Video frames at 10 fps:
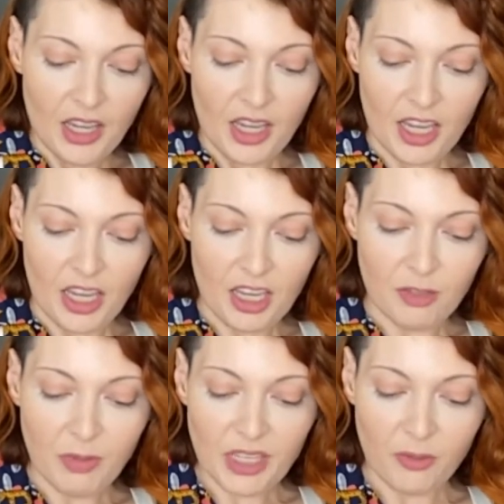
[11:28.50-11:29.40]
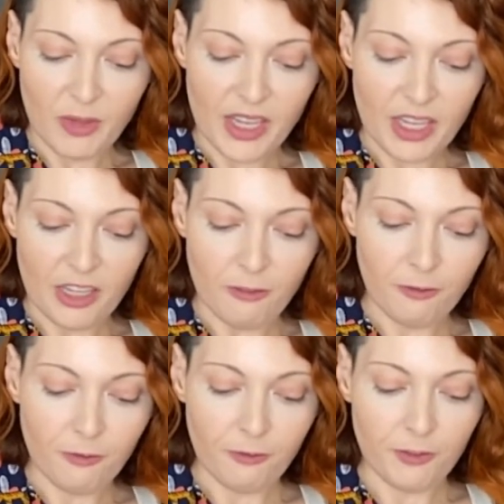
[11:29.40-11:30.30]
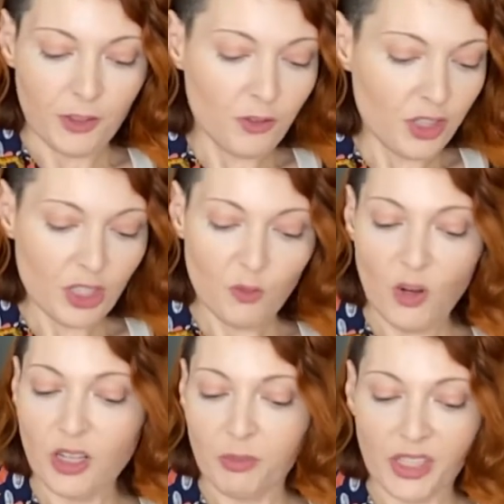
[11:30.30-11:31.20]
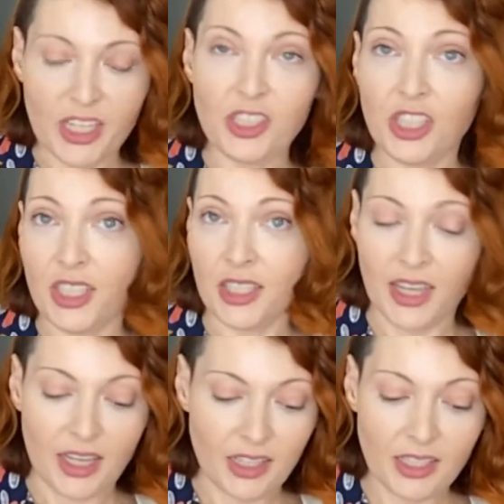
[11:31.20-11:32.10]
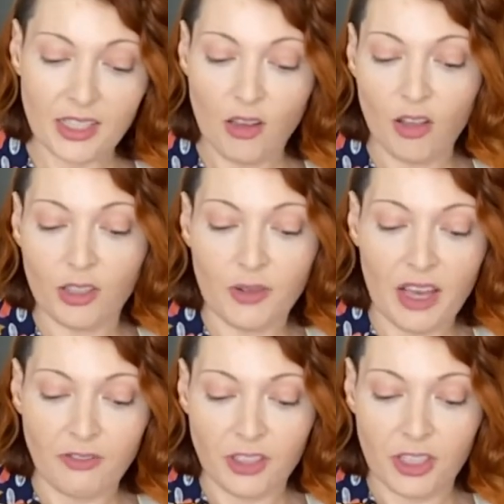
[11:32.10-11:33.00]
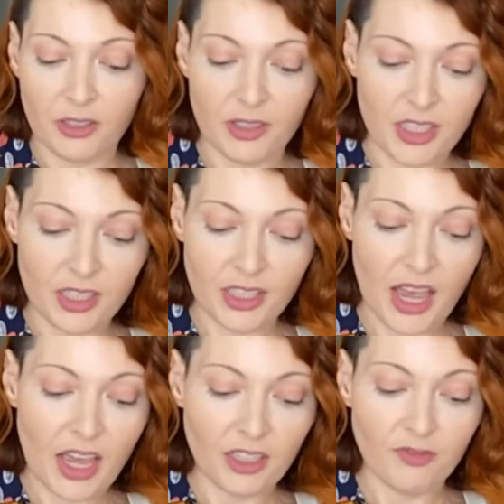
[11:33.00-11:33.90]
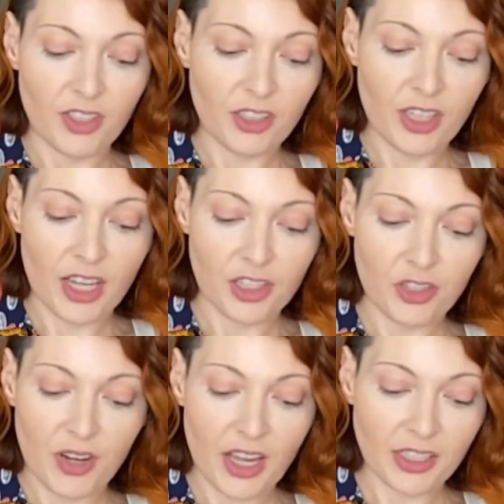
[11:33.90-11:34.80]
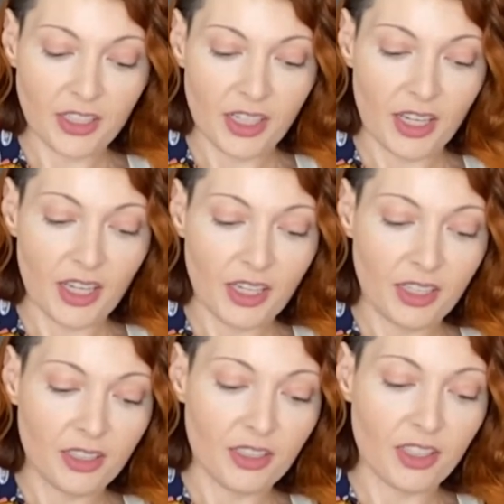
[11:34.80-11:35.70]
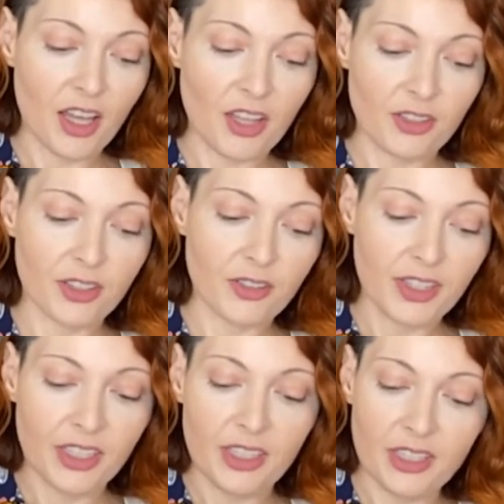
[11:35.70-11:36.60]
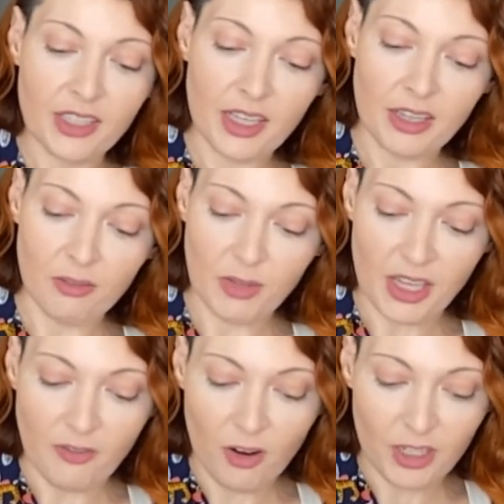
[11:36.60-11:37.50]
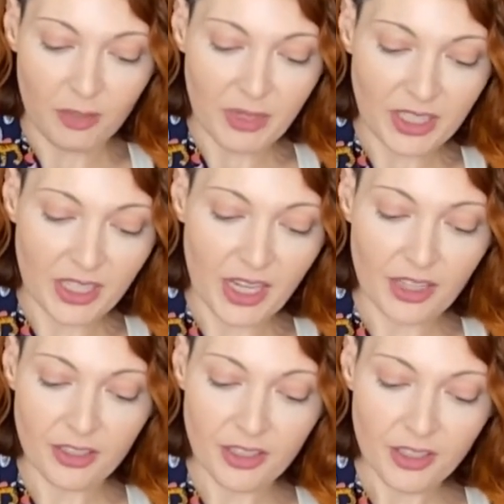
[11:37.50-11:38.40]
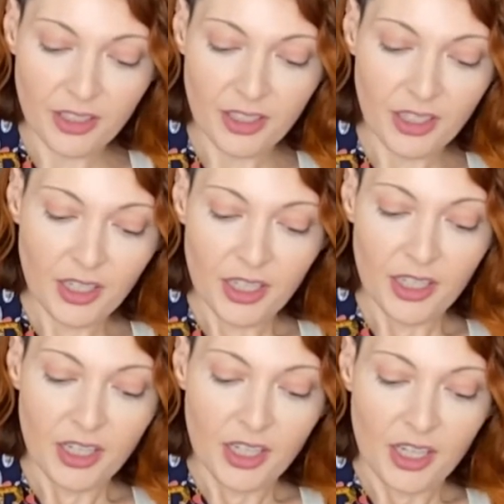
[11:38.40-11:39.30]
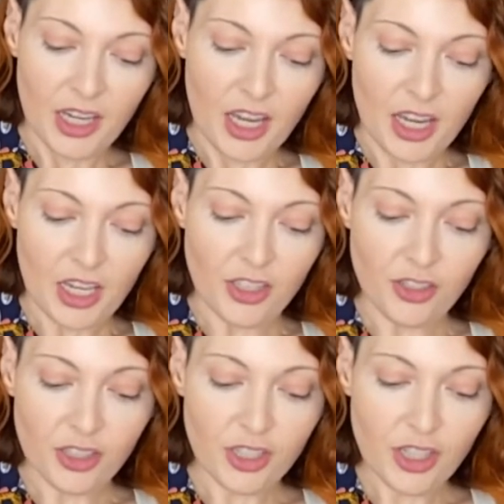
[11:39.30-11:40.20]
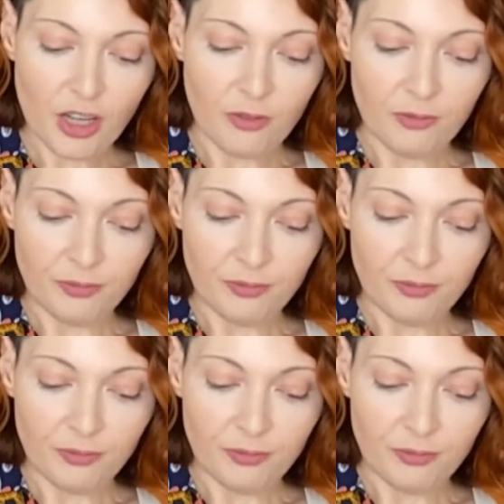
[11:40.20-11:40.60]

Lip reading: And by the way, if you just want a plain cheesecake, this is all you have to do is add vanilla extract and the other ingredients that we have already mixed together, and you're good to go.